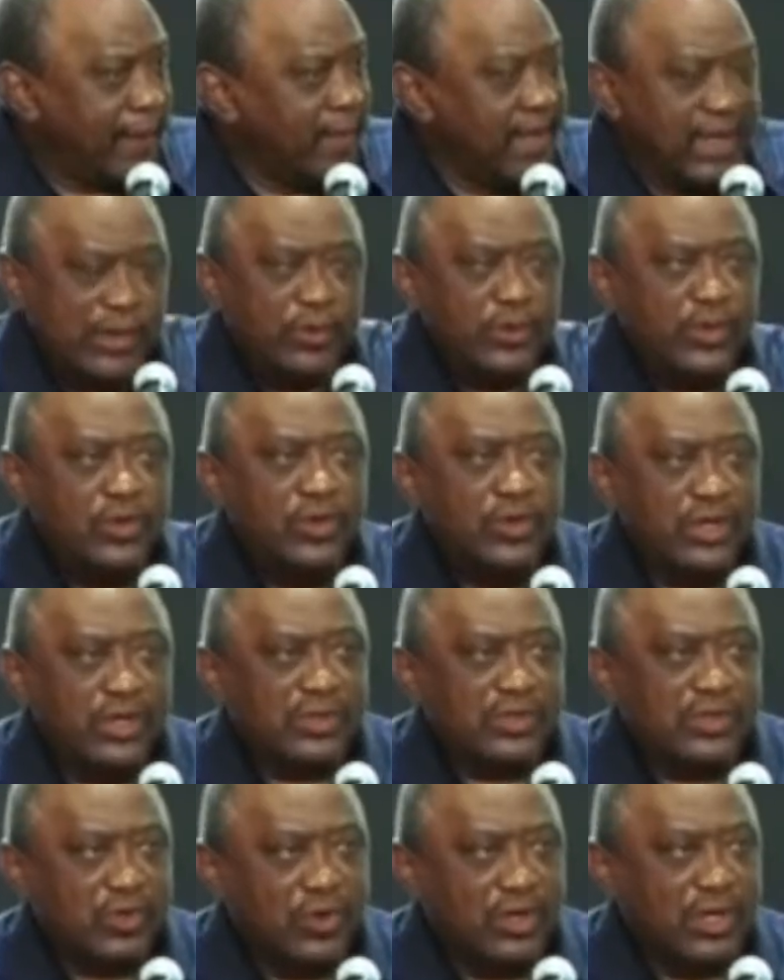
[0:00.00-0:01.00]
but he would
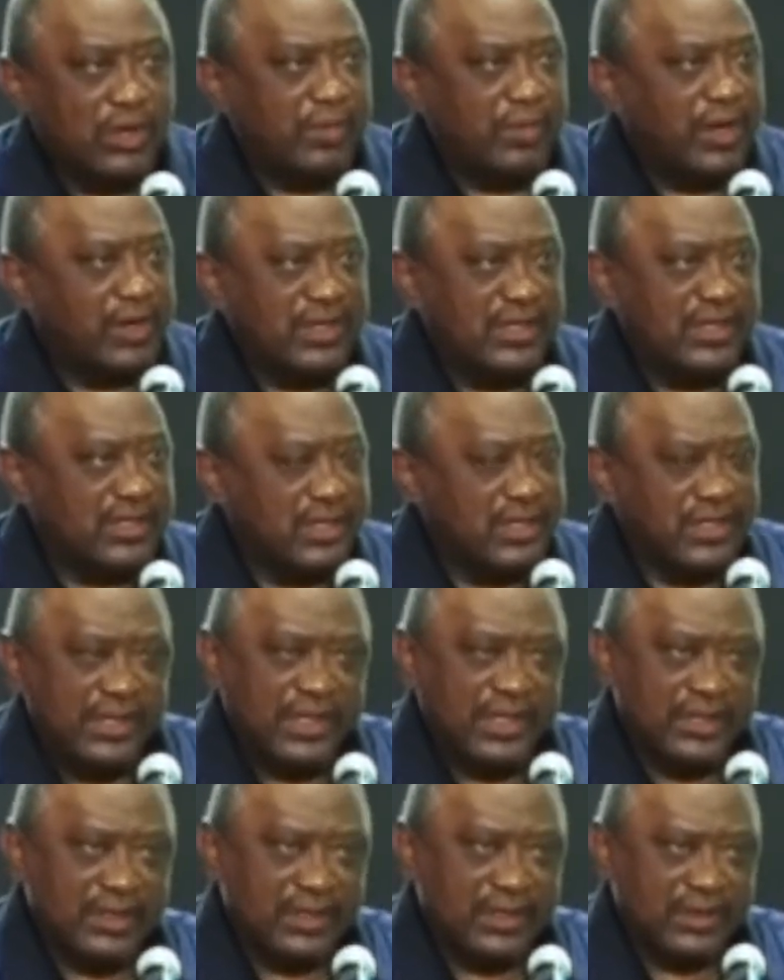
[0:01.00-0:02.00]
not talk about his
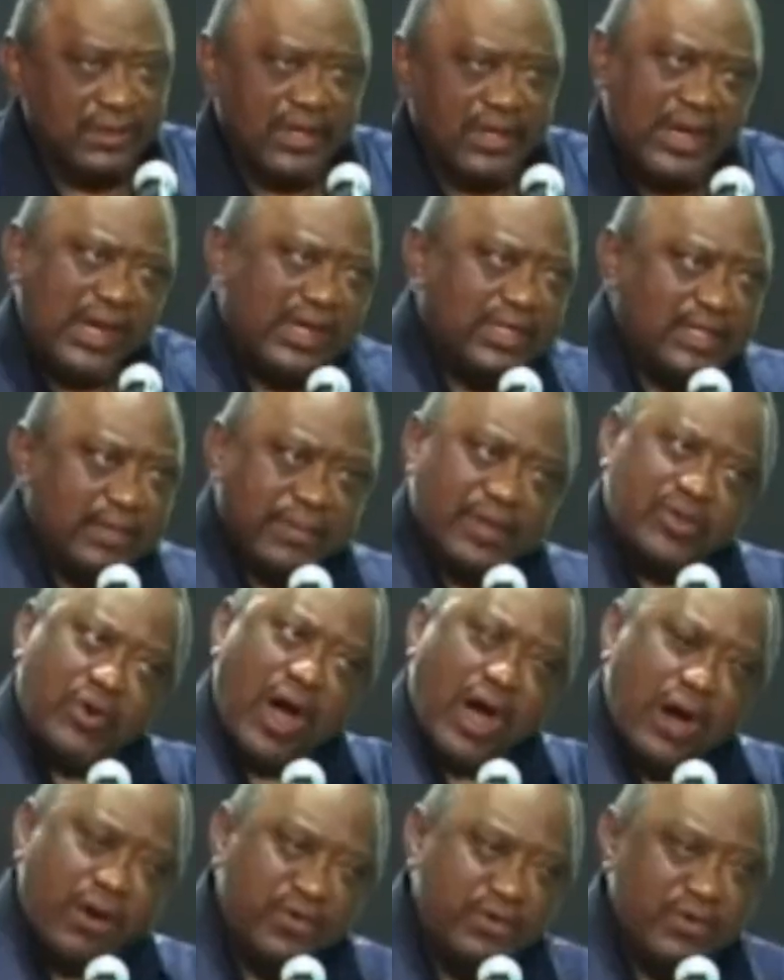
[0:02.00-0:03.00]
illness. When I asked him, so
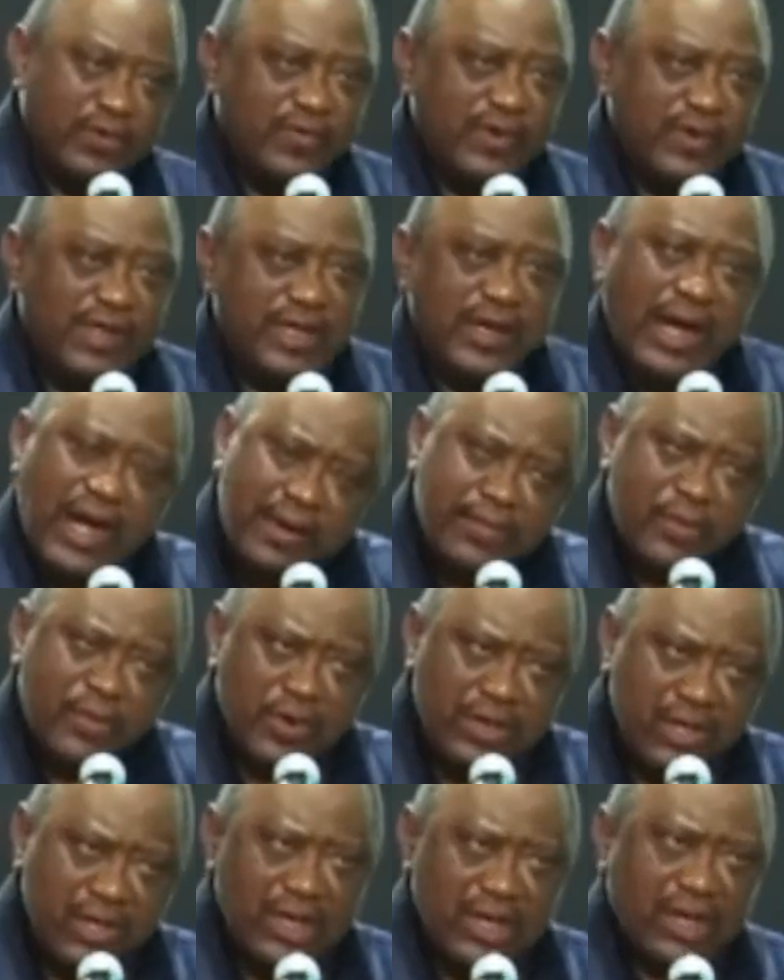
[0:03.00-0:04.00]
how are you feeling?
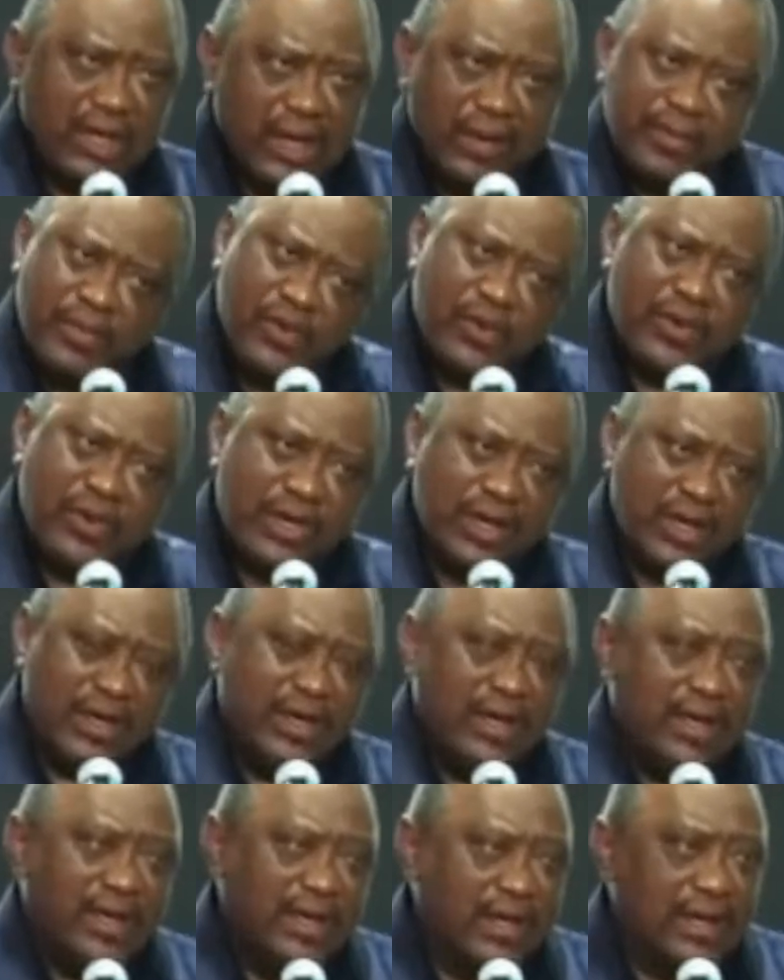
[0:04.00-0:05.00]
I'm okay, I'm okay.
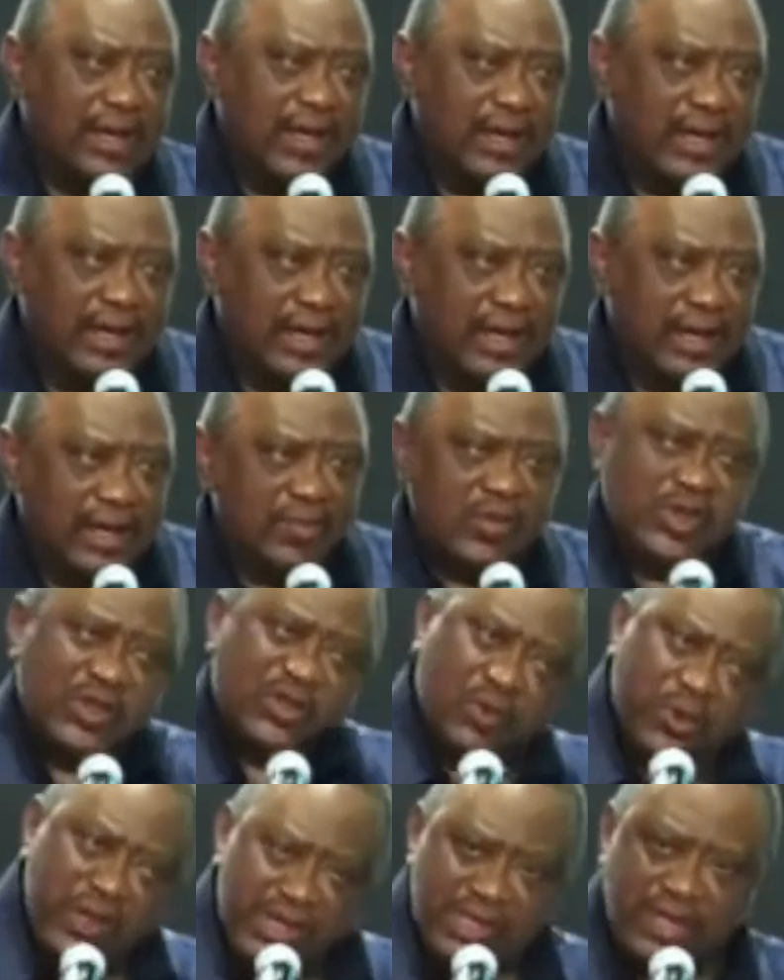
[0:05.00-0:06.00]
I'm
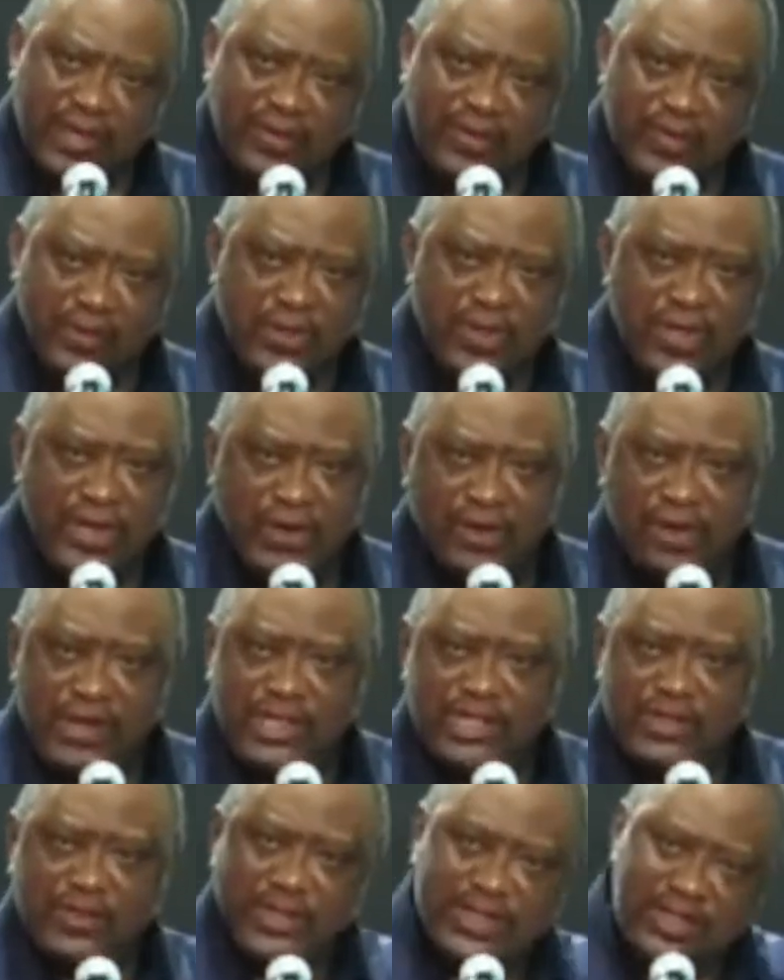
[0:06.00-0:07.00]
just waiting for the
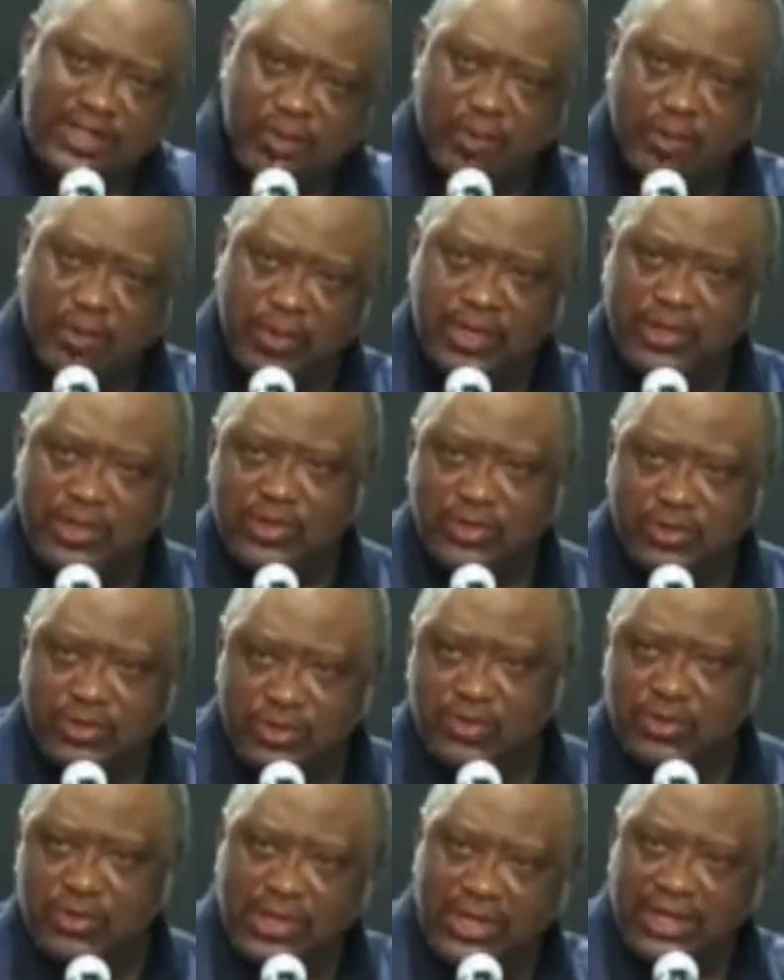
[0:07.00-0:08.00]
arrangements to be made to
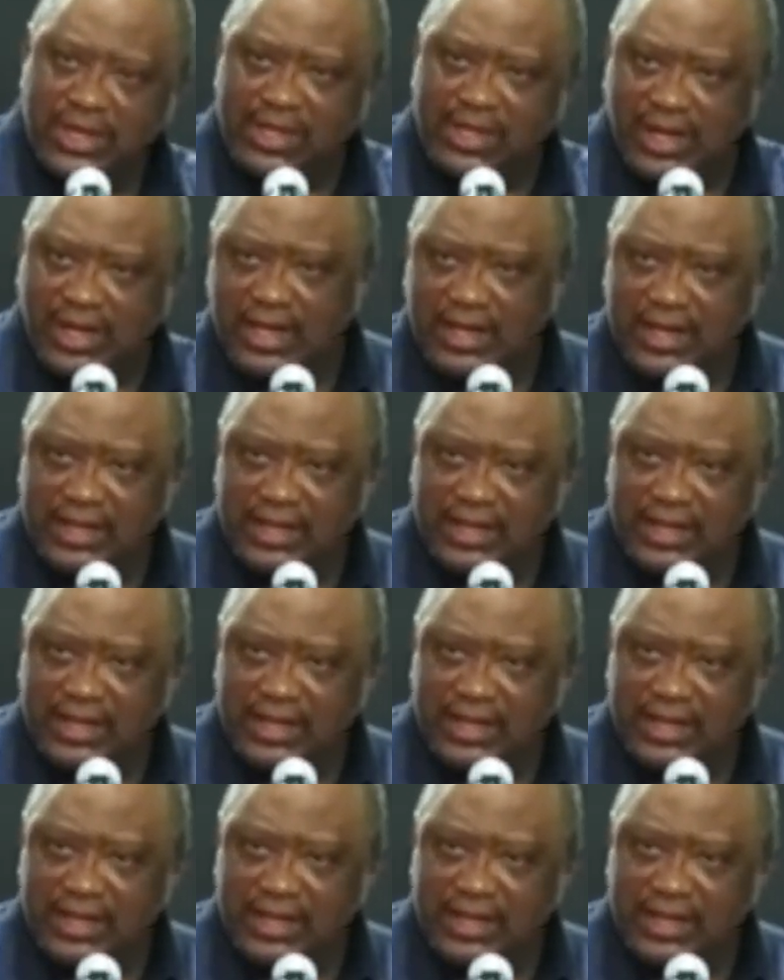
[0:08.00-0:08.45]
go to India,